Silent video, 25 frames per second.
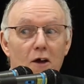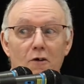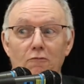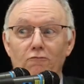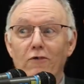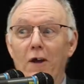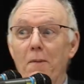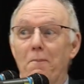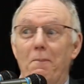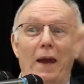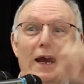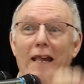
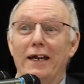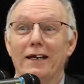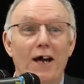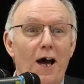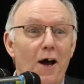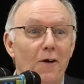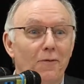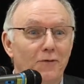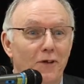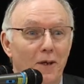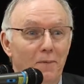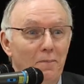Repeat
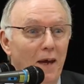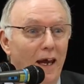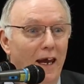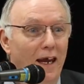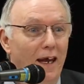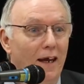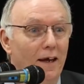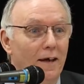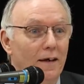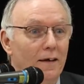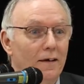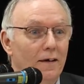after
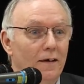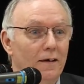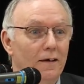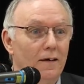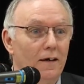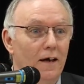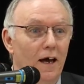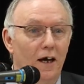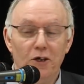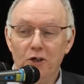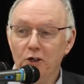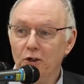me.
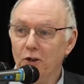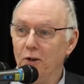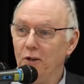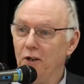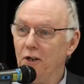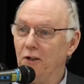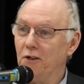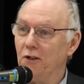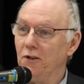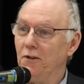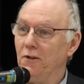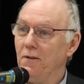And you know what
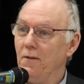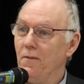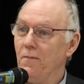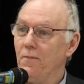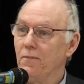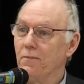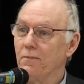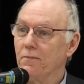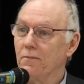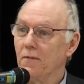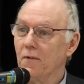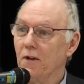you do?
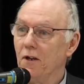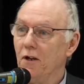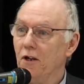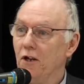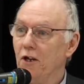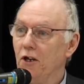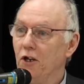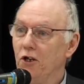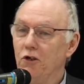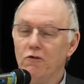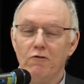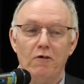
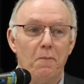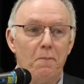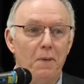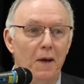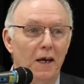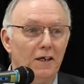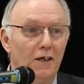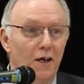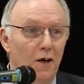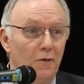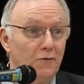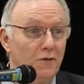You
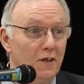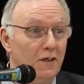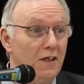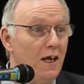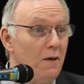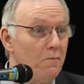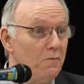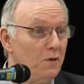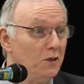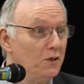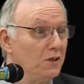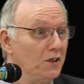repeat after
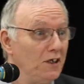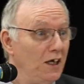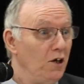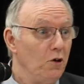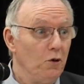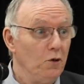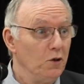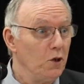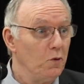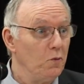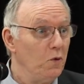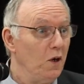them. You say
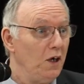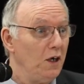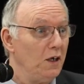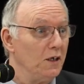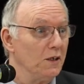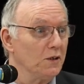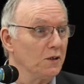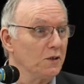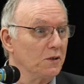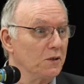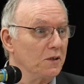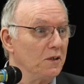all the
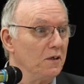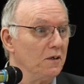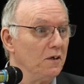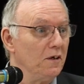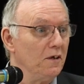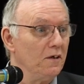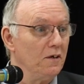words.